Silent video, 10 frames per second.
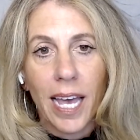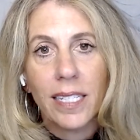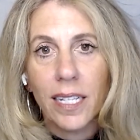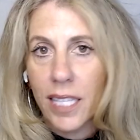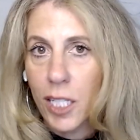
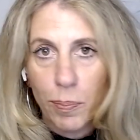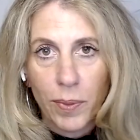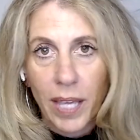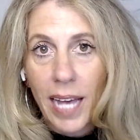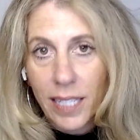
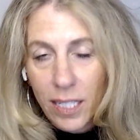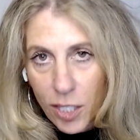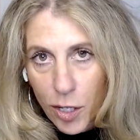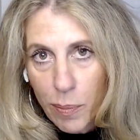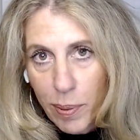assets
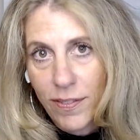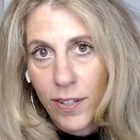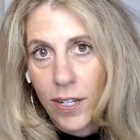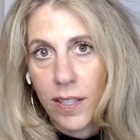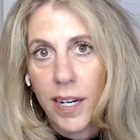that are
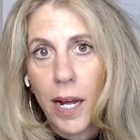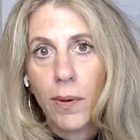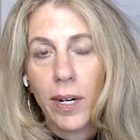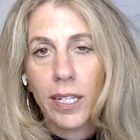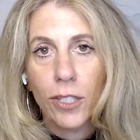preferred on the
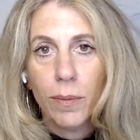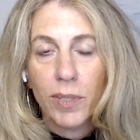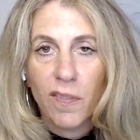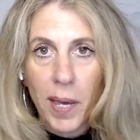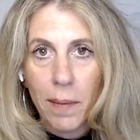network in
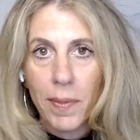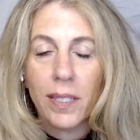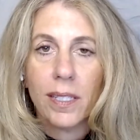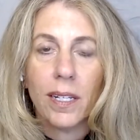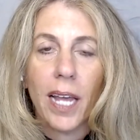terms of
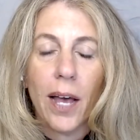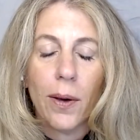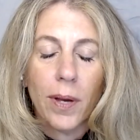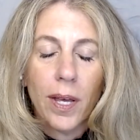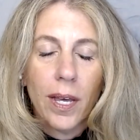payments and
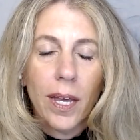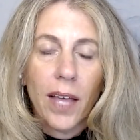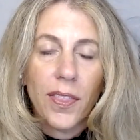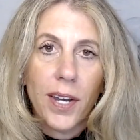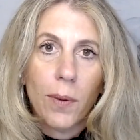how
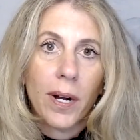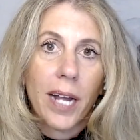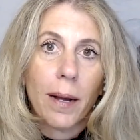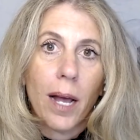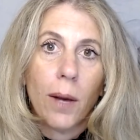the network
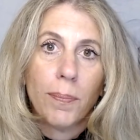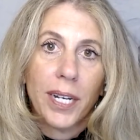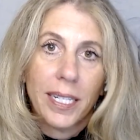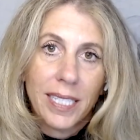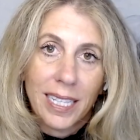
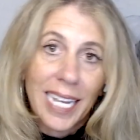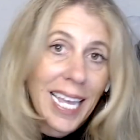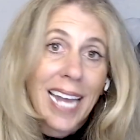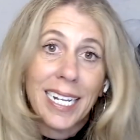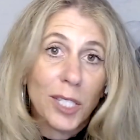operates
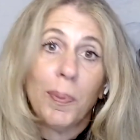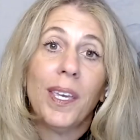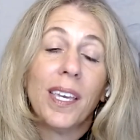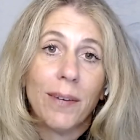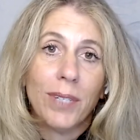at its
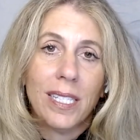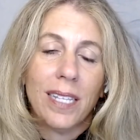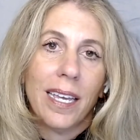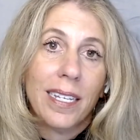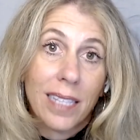peak, I would
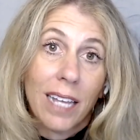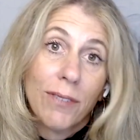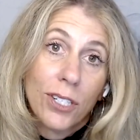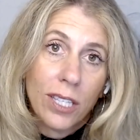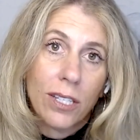say, is
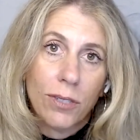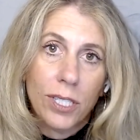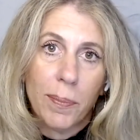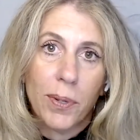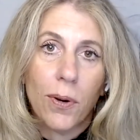leveraging those
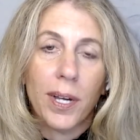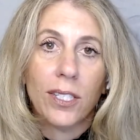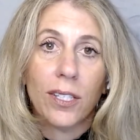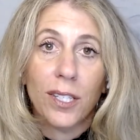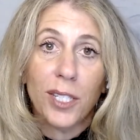stable
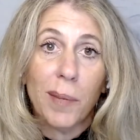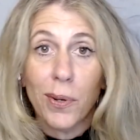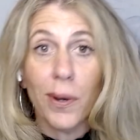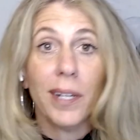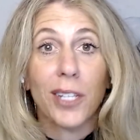coins. So the stable
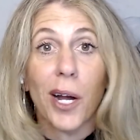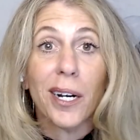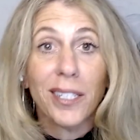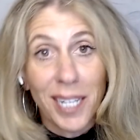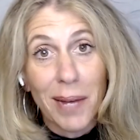coins
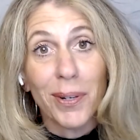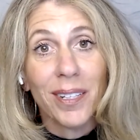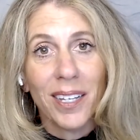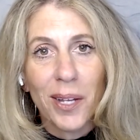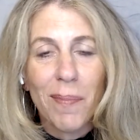are
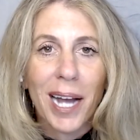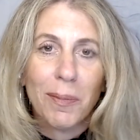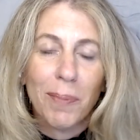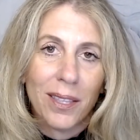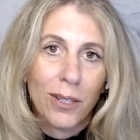stable and they're
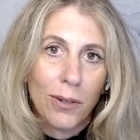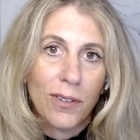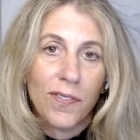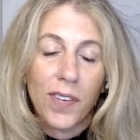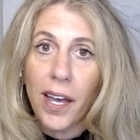backed by the
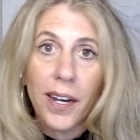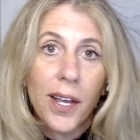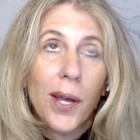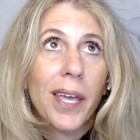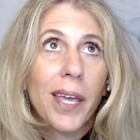local fiat.
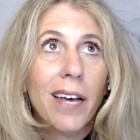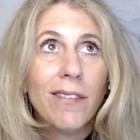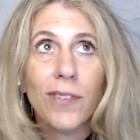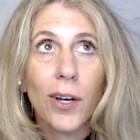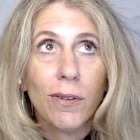We
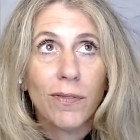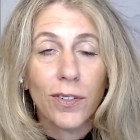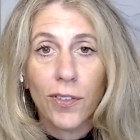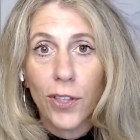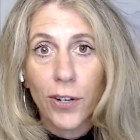have
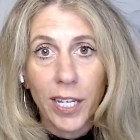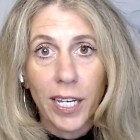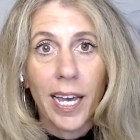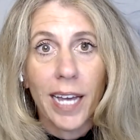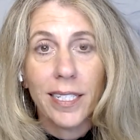over
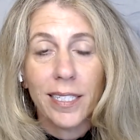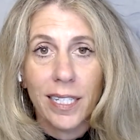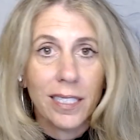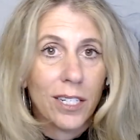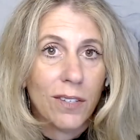30
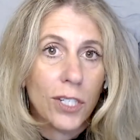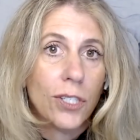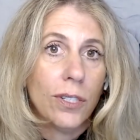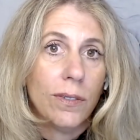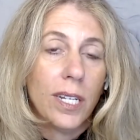entities that have
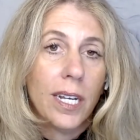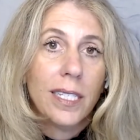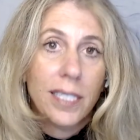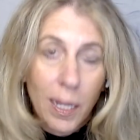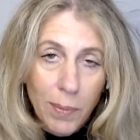issued
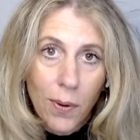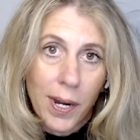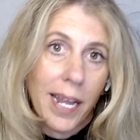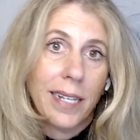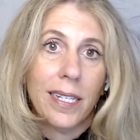
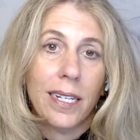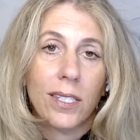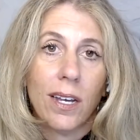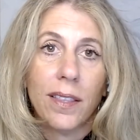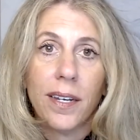stablecoin
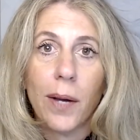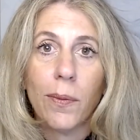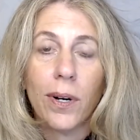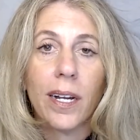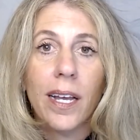assets on the
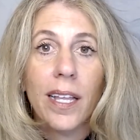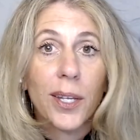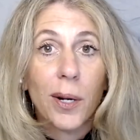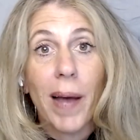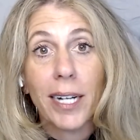network
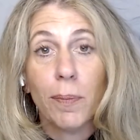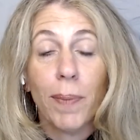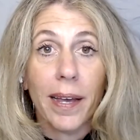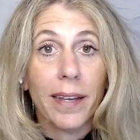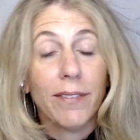that are backed
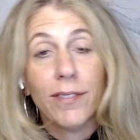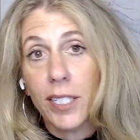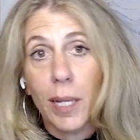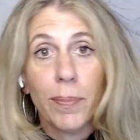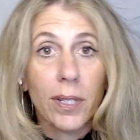by, for
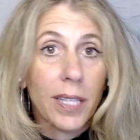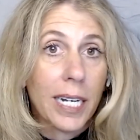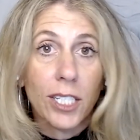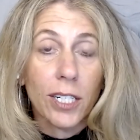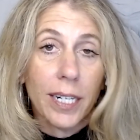example, the
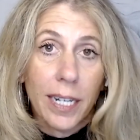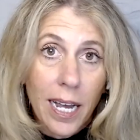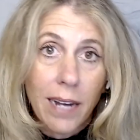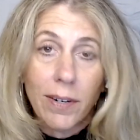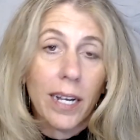Nigerian
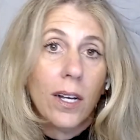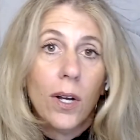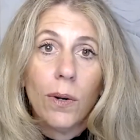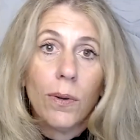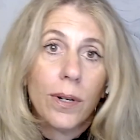naira
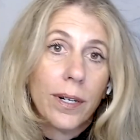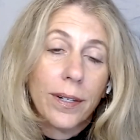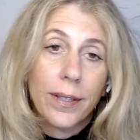or